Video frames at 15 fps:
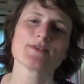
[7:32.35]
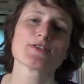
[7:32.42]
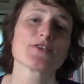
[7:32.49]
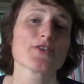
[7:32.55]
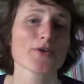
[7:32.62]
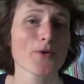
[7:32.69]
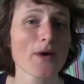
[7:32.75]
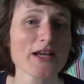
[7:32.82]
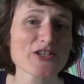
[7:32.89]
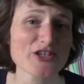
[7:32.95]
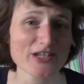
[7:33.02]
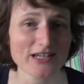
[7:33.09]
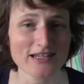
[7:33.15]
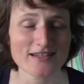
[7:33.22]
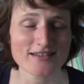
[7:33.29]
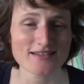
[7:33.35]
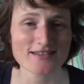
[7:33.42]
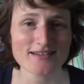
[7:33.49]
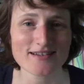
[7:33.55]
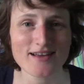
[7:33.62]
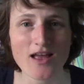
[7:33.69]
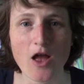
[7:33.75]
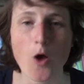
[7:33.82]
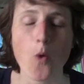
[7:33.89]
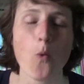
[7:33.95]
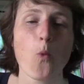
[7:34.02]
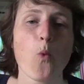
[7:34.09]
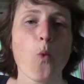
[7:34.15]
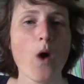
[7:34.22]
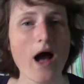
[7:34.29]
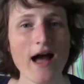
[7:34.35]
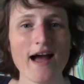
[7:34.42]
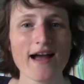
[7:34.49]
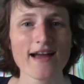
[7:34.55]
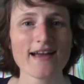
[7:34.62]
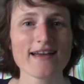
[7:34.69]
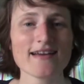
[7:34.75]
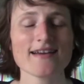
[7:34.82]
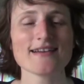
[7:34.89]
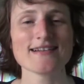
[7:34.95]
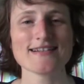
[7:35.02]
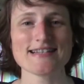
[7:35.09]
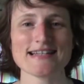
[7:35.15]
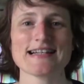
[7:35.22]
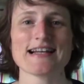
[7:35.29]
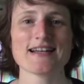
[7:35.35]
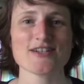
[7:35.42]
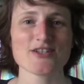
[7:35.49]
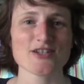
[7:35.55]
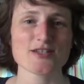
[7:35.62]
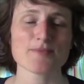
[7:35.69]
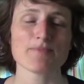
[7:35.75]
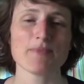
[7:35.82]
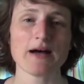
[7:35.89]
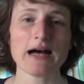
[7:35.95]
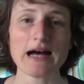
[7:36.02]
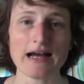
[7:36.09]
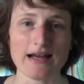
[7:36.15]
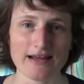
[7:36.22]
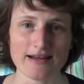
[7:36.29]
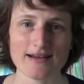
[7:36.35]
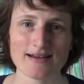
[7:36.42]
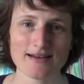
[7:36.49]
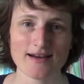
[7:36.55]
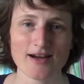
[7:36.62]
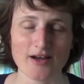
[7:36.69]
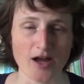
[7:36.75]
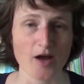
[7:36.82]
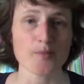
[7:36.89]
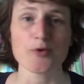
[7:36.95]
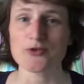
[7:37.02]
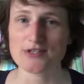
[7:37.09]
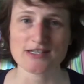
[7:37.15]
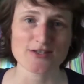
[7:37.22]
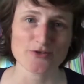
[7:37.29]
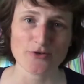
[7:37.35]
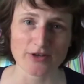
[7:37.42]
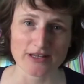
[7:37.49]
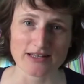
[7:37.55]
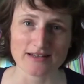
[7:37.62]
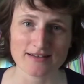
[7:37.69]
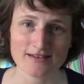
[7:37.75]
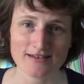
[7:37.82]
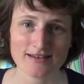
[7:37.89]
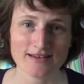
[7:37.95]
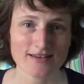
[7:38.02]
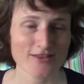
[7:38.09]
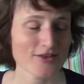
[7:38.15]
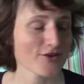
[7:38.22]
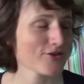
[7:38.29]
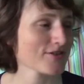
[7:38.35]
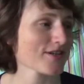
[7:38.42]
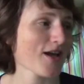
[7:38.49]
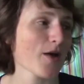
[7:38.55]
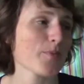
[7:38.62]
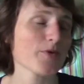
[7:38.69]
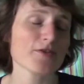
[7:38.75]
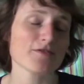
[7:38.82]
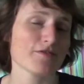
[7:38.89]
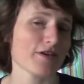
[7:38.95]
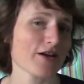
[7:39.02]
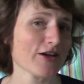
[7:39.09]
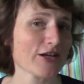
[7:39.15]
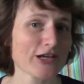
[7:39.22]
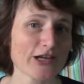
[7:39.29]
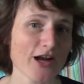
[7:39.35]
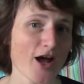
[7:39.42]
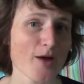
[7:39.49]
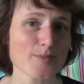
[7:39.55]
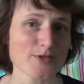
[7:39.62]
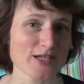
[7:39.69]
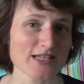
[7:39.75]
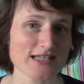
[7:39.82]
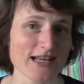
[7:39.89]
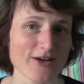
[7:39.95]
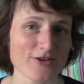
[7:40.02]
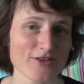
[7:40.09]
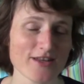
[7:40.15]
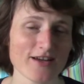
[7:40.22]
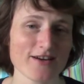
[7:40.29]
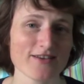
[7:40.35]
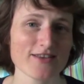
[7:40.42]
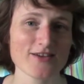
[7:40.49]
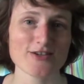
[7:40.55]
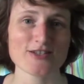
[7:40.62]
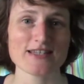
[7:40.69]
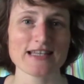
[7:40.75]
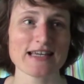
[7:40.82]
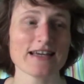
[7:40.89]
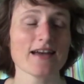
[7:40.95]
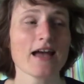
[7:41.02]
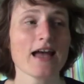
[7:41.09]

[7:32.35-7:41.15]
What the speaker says: So the question is, why didn't I just buy a composting toilet? There's a couple of very good options out there. There's the